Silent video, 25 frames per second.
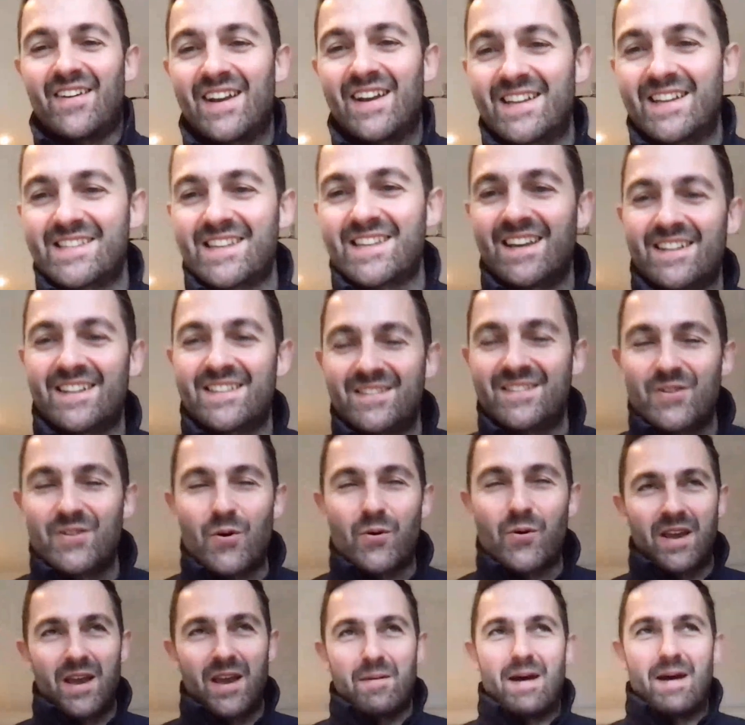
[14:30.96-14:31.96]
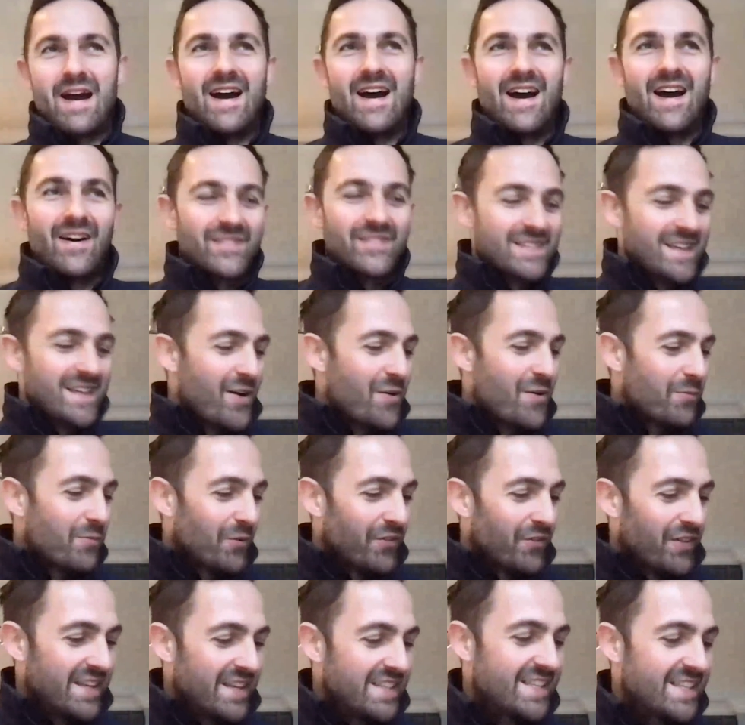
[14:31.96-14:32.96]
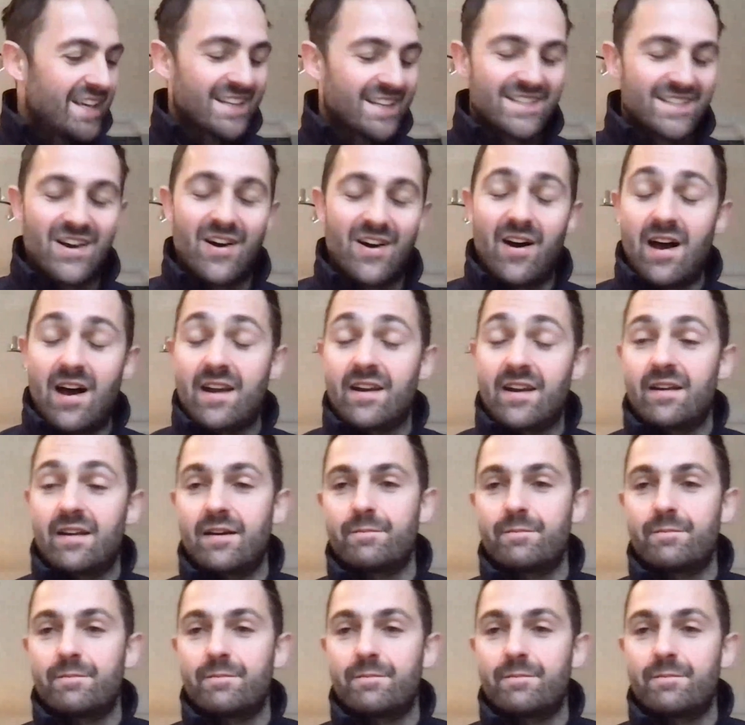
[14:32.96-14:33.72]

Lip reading: he's talking about how terrible these things are,